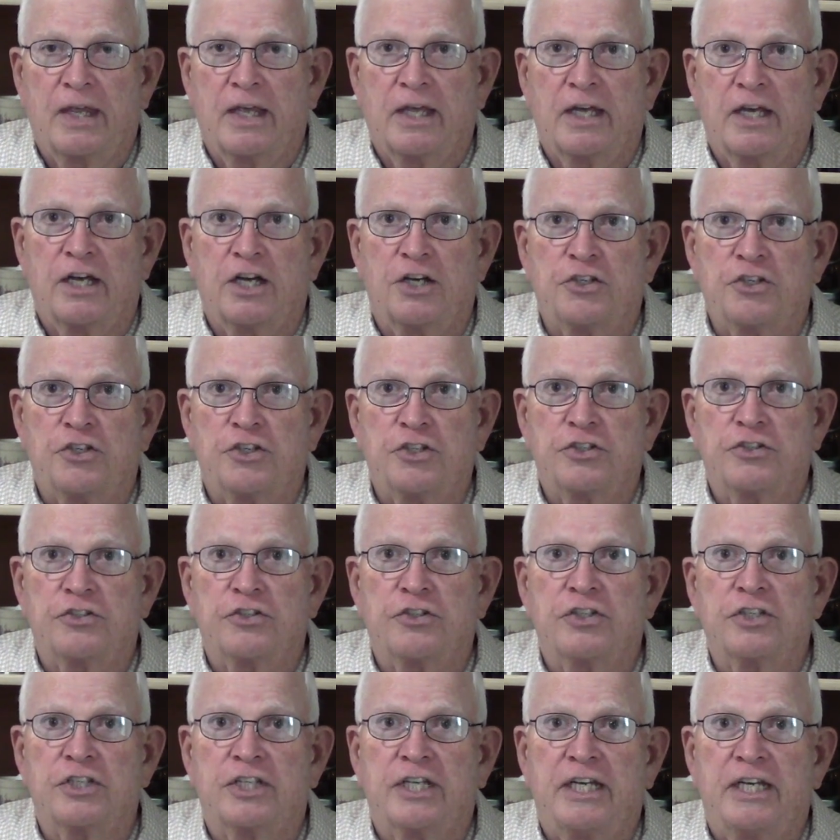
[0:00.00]
until
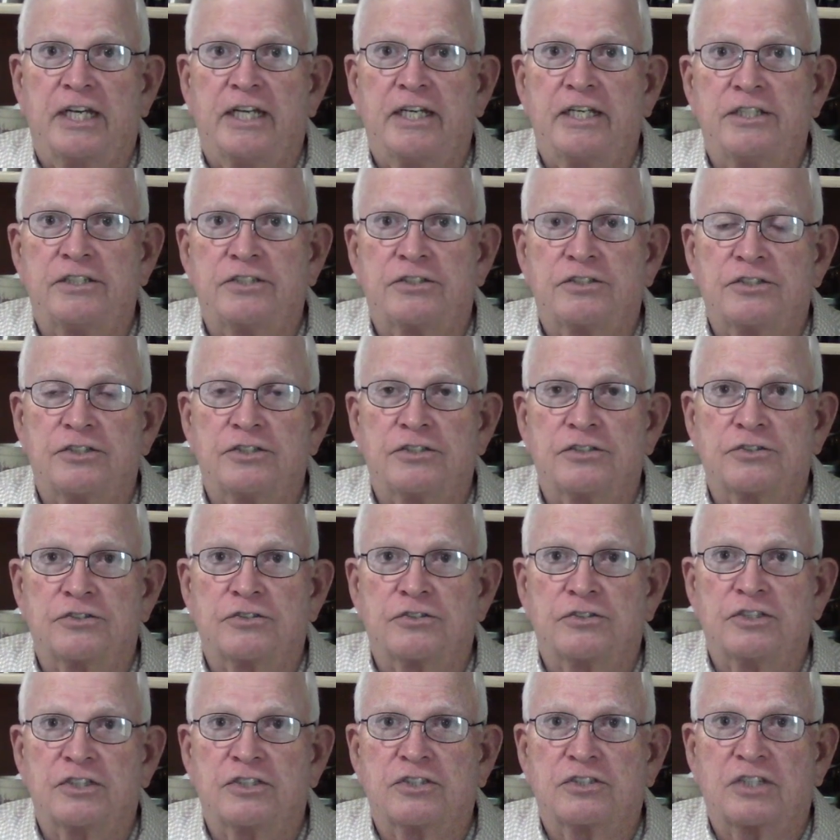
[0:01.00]
the case is
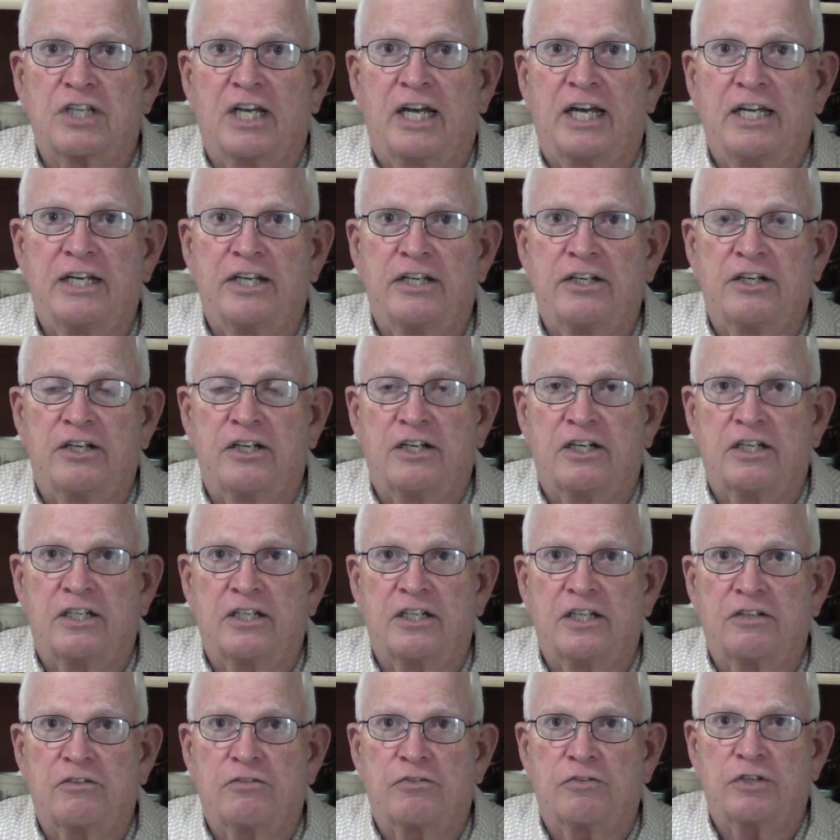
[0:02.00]
decided on
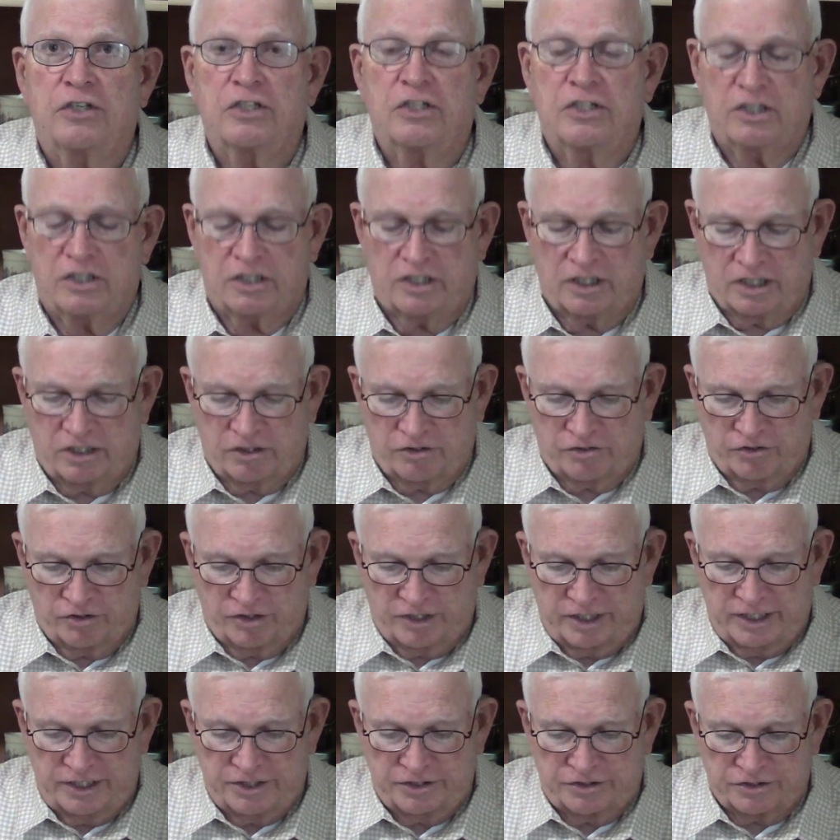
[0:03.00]
in front of the
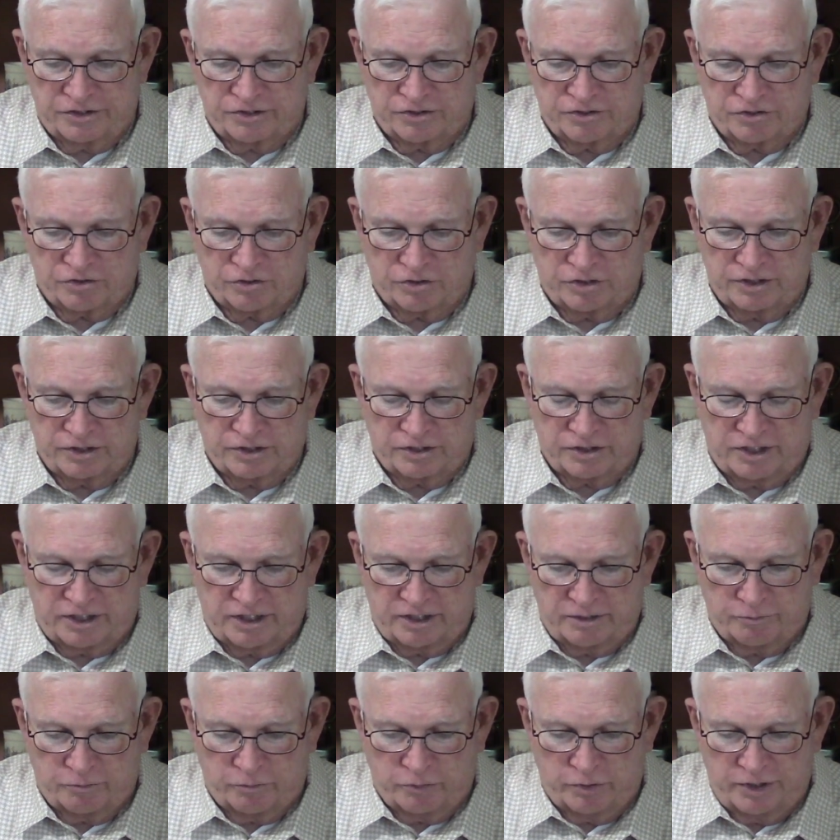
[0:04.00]
congregation. So let's
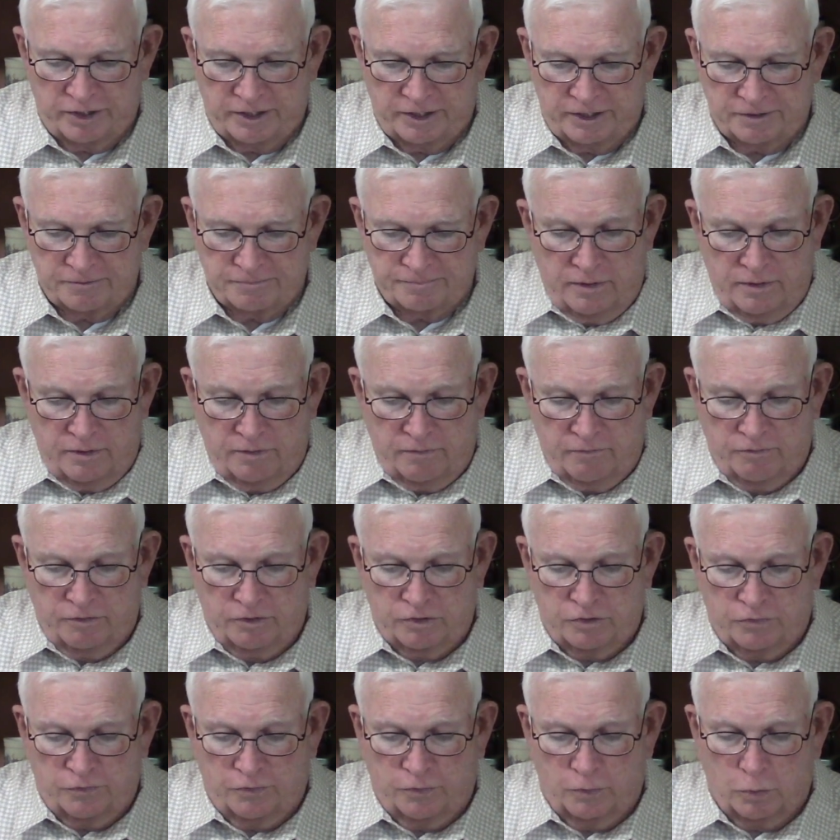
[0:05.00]
keep reading.
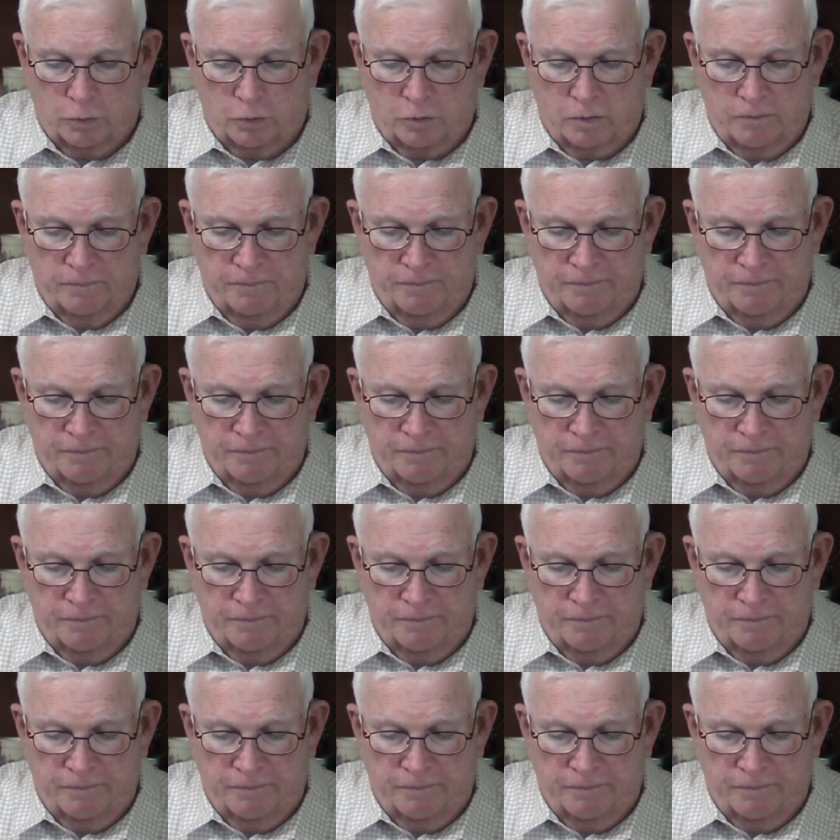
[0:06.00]
Verse 4.